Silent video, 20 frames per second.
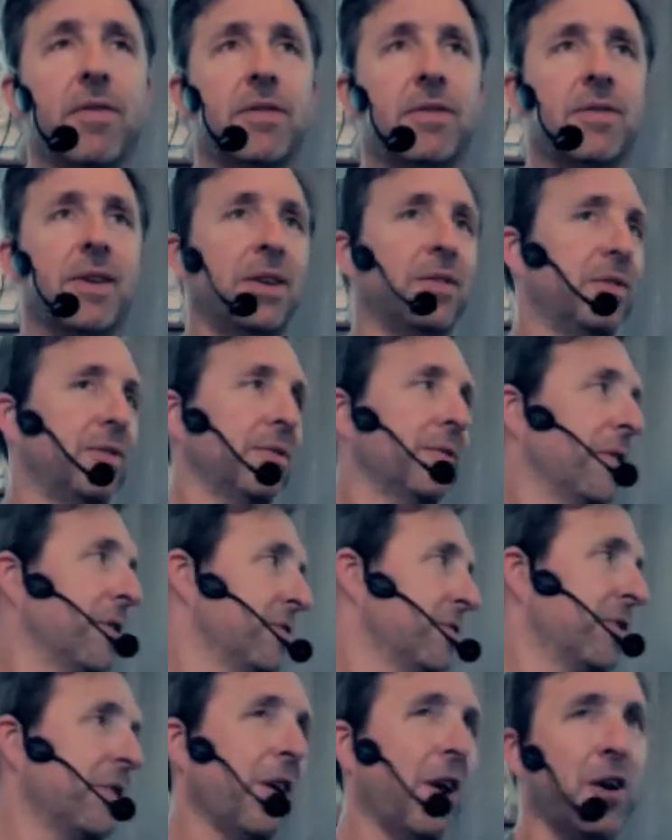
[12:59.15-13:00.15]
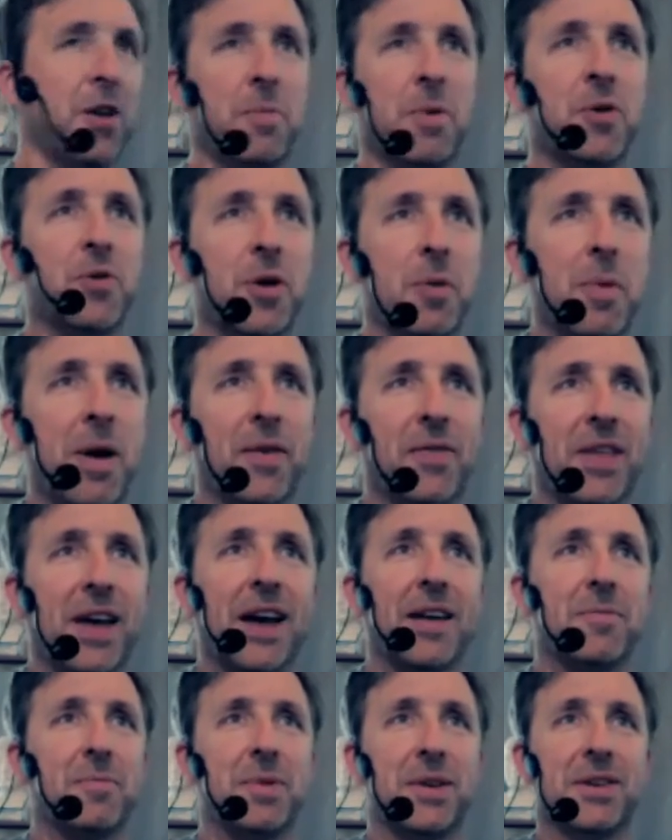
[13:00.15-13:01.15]
And I just launched a documentary about
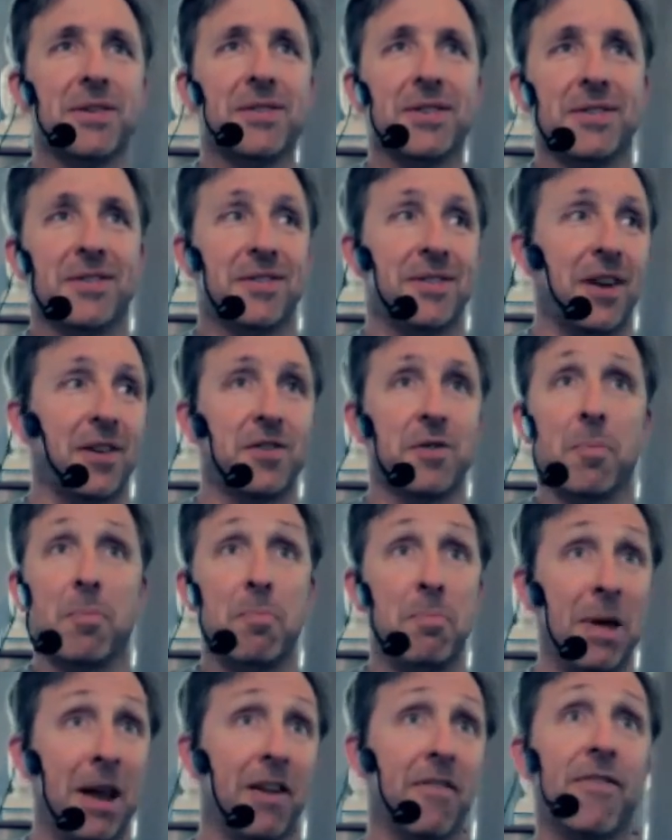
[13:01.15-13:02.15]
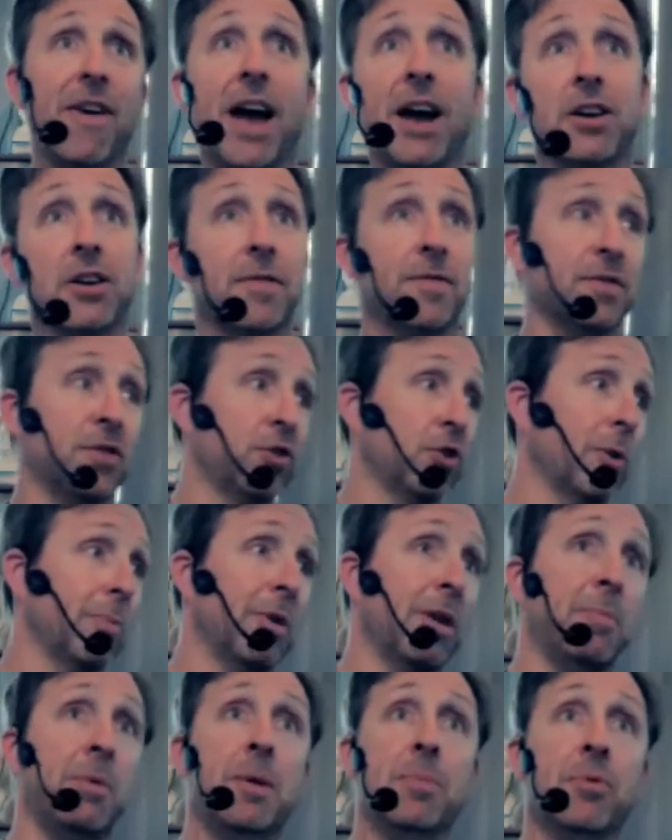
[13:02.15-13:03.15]
that because it's such a big factor for so
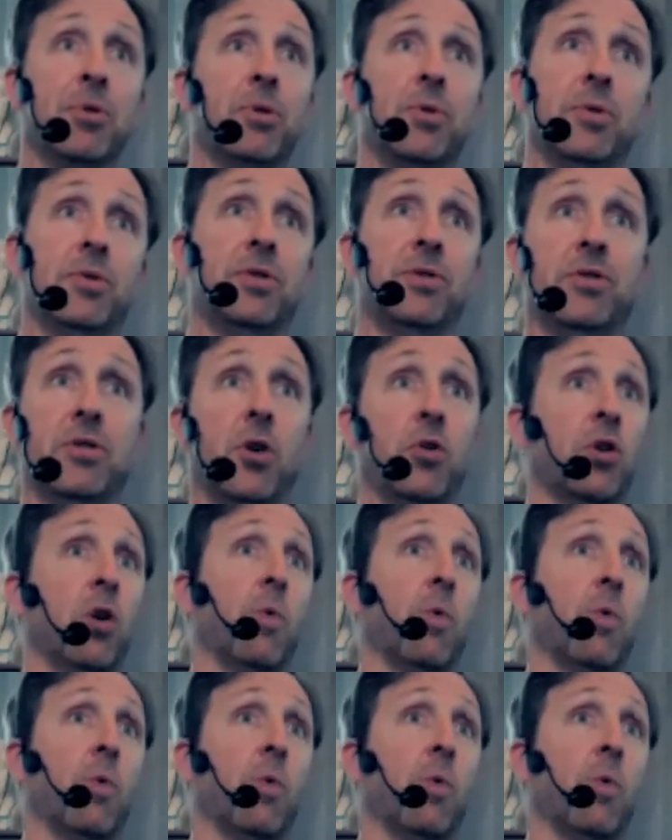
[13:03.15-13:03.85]
many people who just don't know